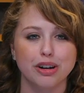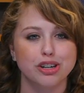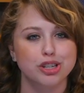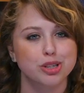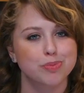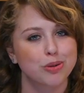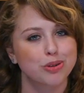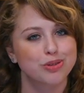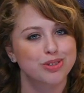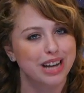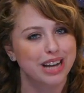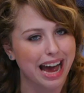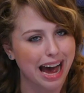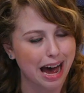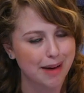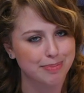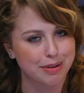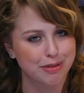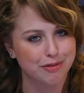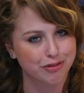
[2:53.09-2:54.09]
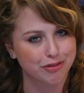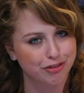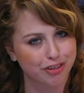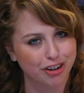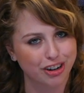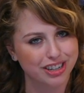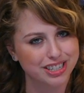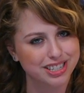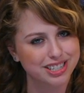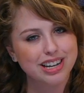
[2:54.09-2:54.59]
are supposed to happen
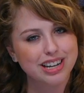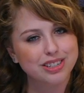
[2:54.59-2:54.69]
first.